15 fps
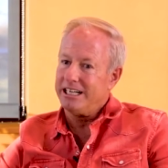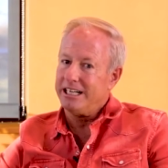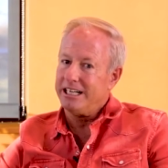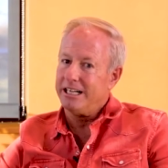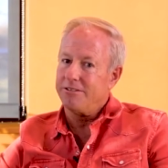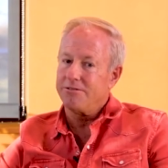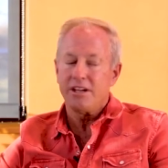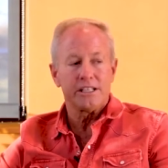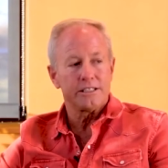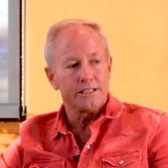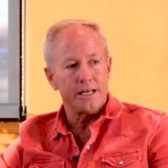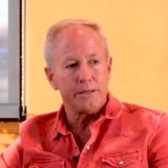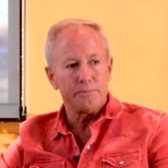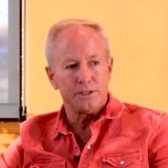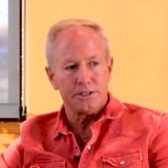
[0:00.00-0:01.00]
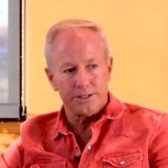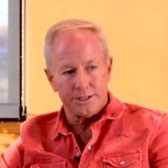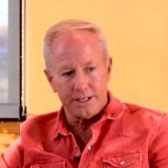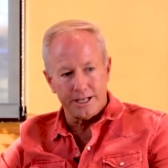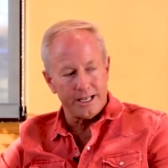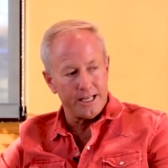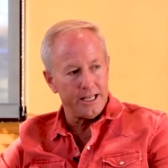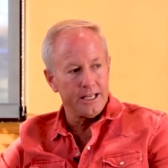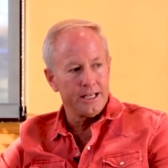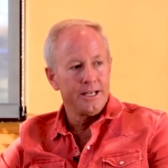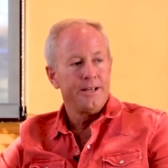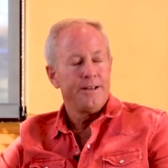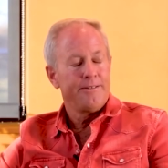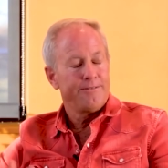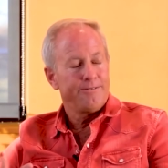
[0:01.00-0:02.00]
and that same study
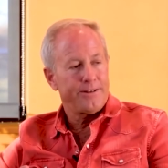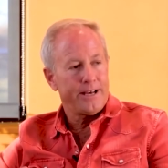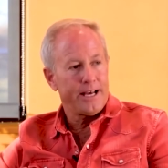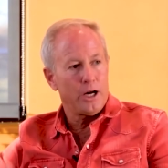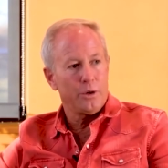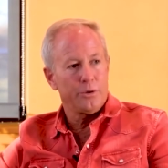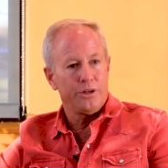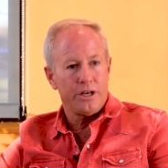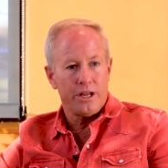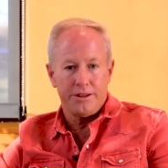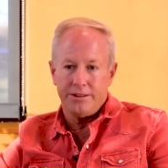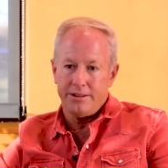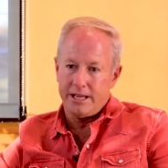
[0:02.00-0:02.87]
found